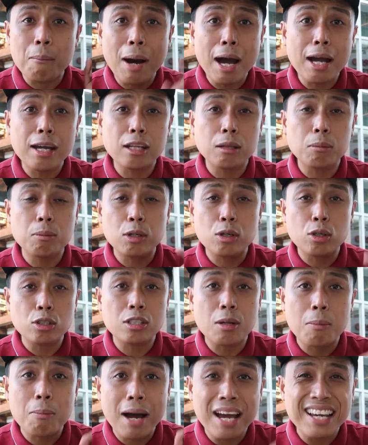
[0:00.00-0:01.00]
Buy it
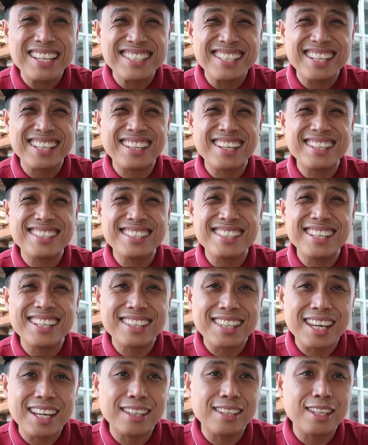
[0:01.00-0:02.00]
because the buy signals
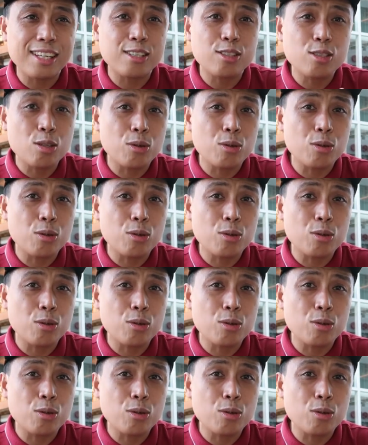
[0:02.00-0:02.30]
dictate it.